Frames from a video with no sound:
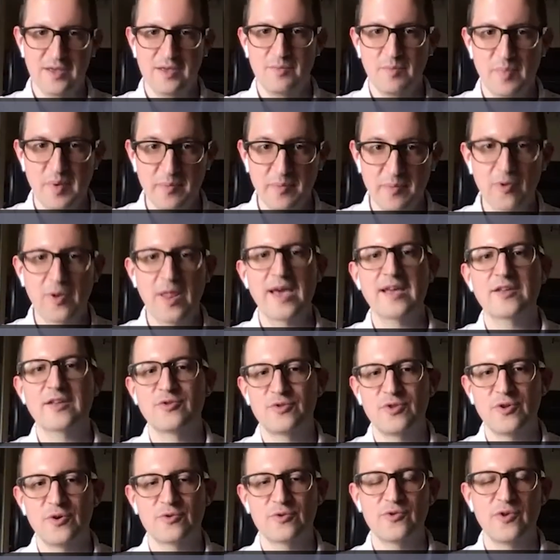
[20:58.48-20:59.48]
like to
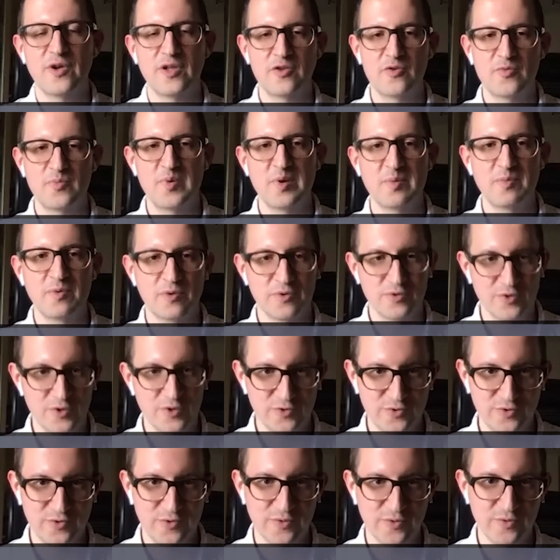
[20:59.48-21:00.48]
talk to other people,
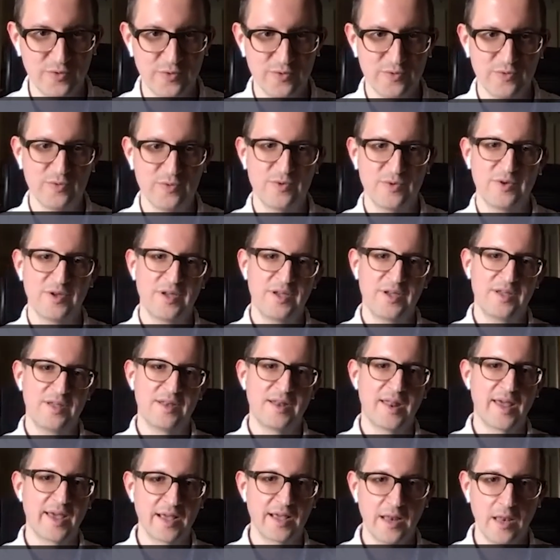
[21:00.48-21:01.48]
not to
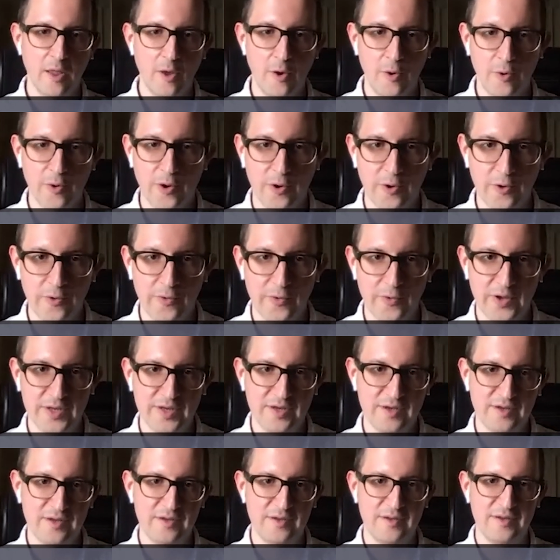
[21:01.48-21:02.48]
like a logo
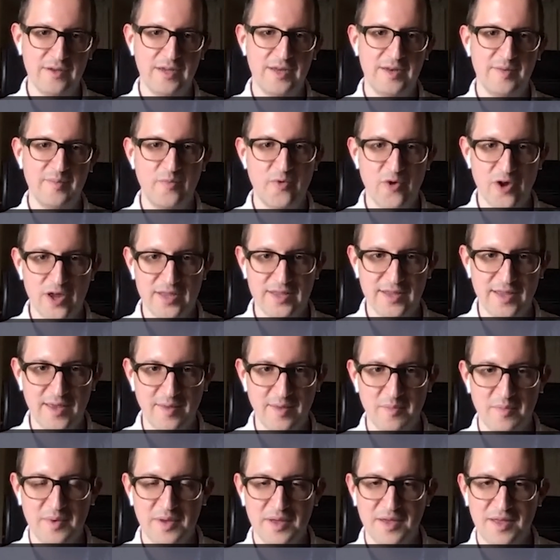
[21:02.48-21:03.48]
and a brand
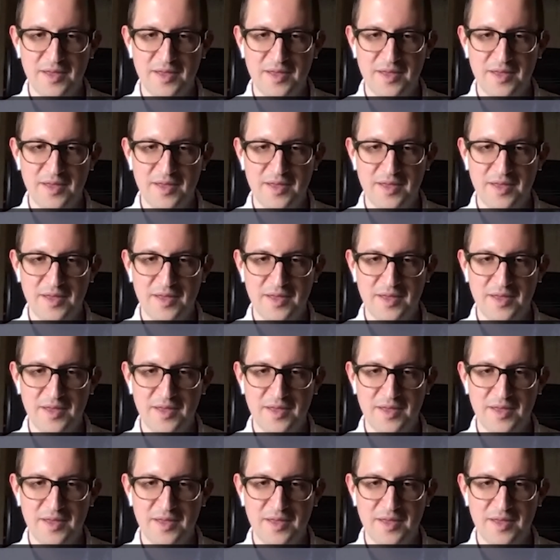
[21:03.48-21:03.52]
name.